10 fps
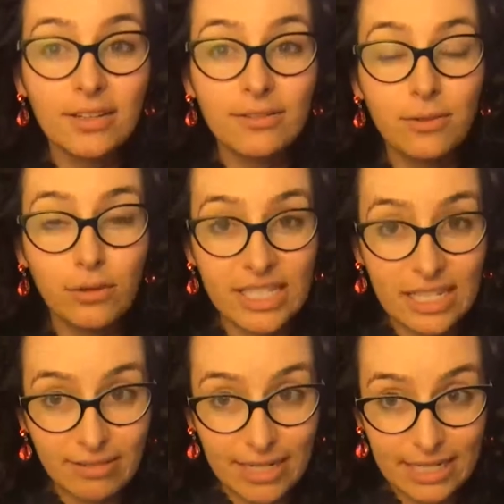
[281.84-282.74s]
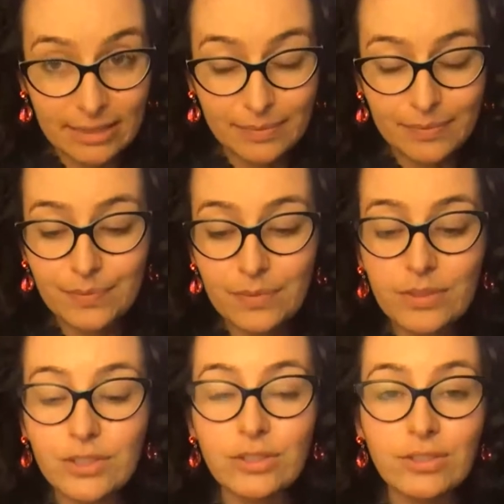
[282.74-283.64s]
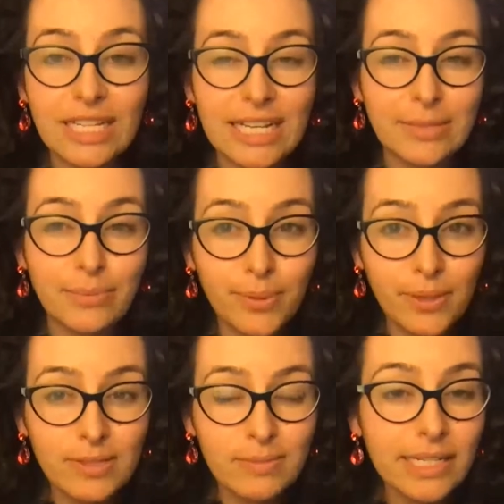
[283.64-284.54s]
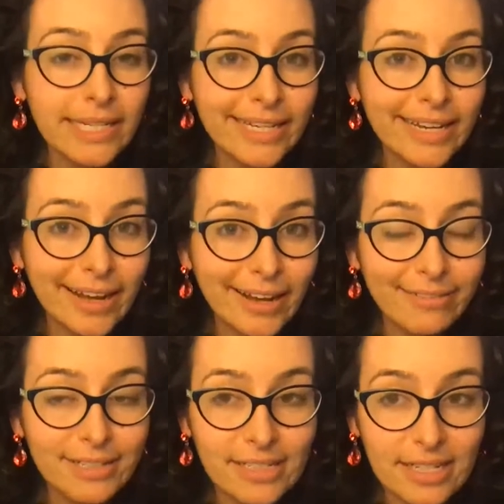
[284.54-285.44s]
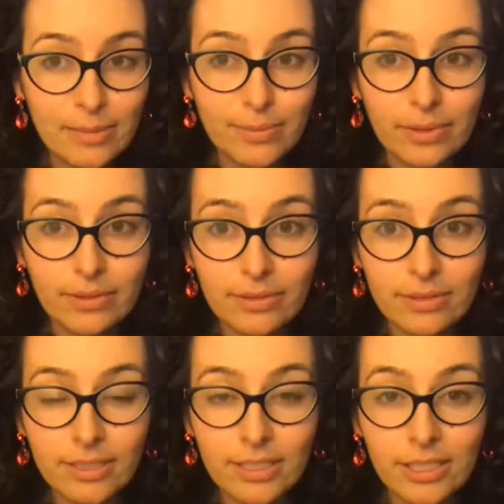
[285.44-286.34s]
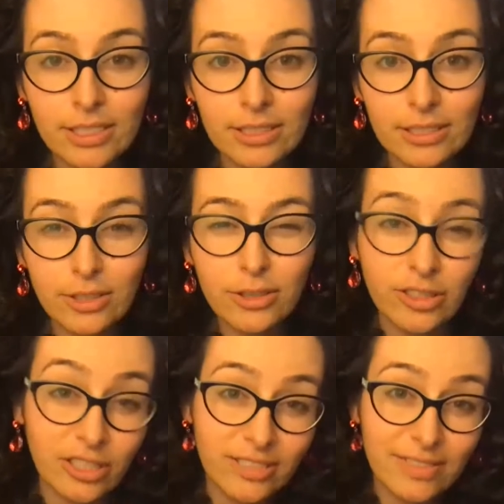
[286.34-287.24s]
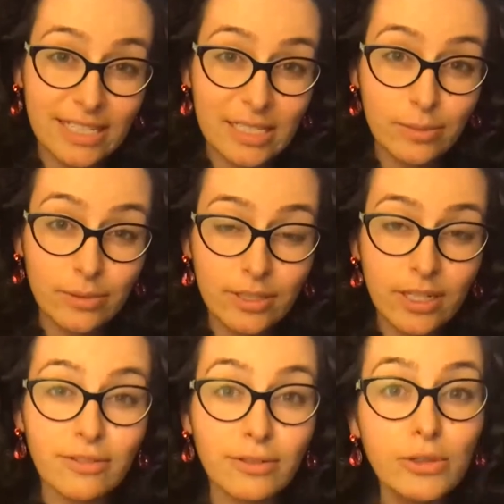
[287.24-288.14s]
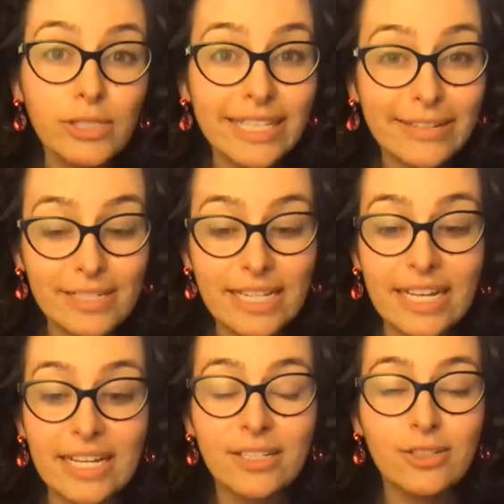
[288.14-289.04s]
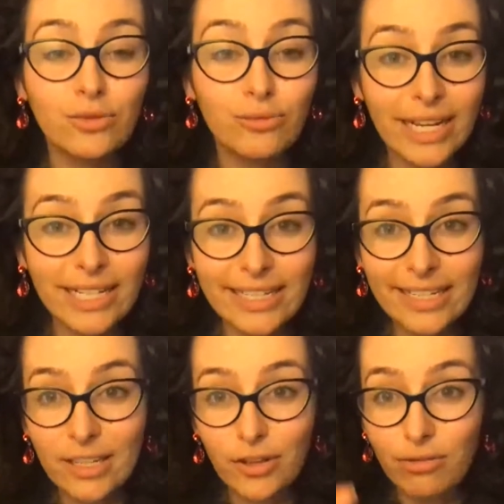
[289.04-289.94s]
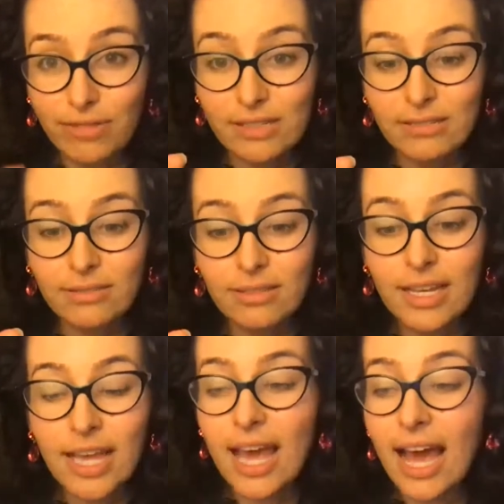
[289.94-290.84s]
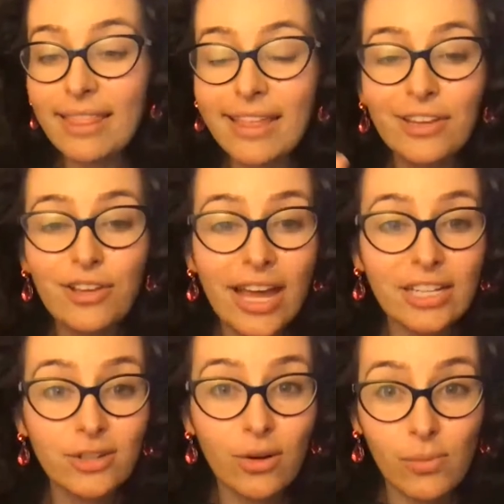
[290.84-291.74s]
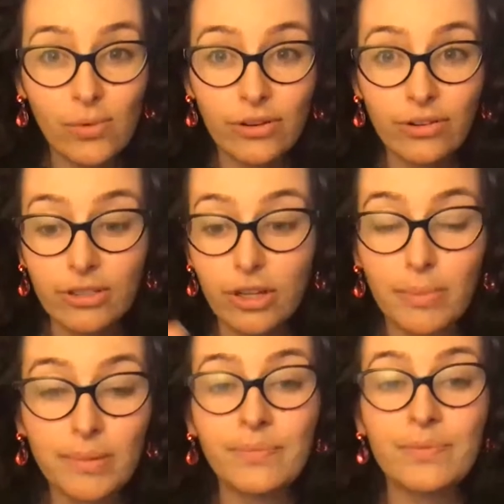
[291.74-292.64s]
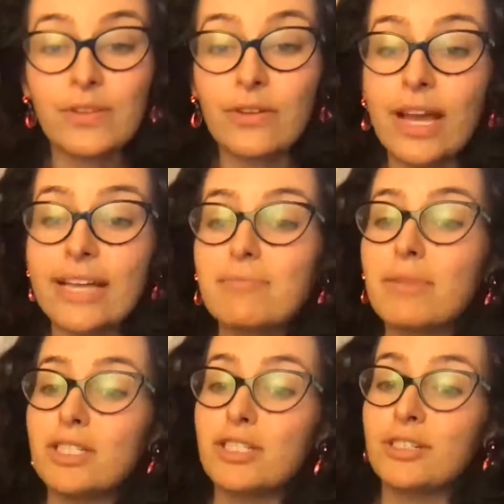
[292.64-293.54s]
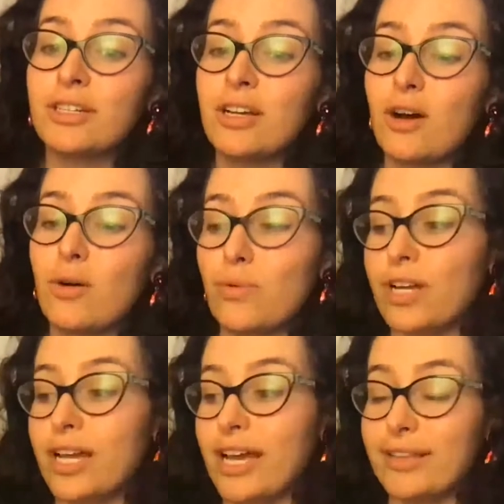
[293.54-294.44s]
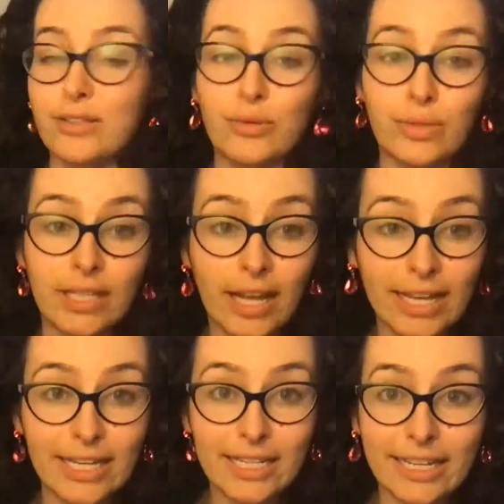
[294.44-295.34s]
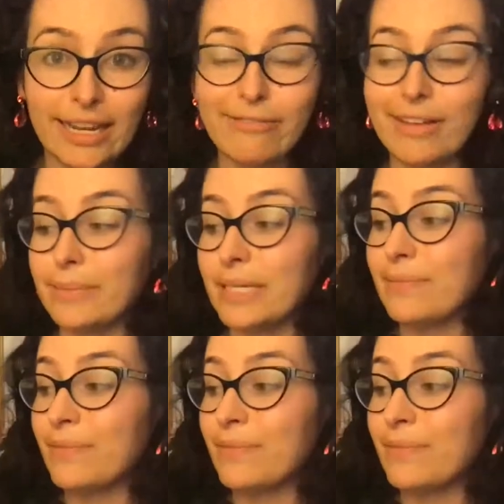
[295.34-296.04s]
for tea reading, you need approximately half a teaspoon to 2/3 of a teaspoon of loose leaf tea directly in your vessel, and then you add your hot water on top. So as much hot water as you would like in our family,